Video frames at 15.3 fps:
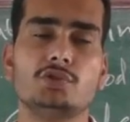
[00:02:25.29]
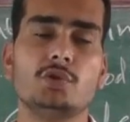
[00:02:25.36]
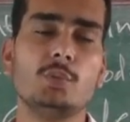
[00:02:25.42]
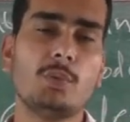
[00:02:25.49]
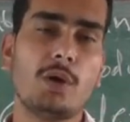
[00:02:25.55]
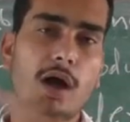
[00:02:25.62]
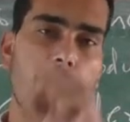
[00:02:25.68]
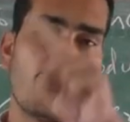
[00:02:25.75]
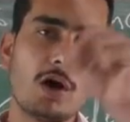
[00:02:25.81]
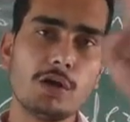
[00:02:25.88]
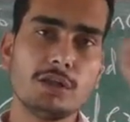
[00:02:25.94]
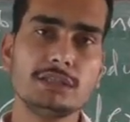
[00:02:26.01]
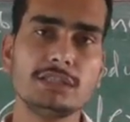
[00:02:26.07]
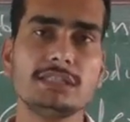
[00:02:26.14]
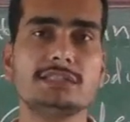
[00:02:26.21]
So
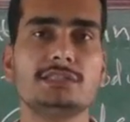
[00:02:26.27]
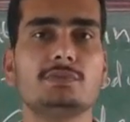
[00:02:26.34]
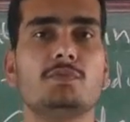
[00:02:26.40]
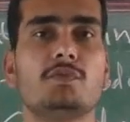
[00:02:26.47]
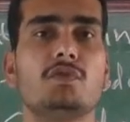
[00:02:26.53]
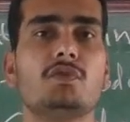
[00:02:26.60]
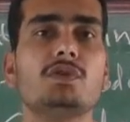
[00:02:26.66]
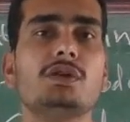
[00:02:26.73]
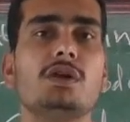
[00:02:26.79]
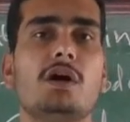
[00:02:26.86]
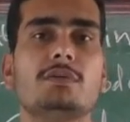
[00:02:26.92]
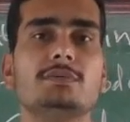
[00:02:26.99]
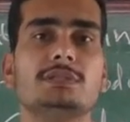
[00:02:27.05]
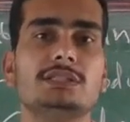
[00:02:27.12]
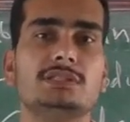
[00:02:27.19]
on this full
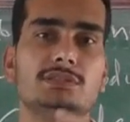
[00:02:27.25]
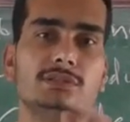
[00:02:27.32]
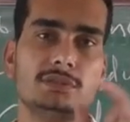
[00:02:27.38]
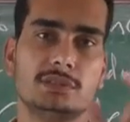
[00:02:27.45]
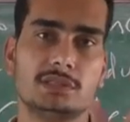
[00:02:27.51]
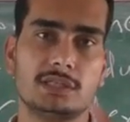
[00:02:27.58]
of these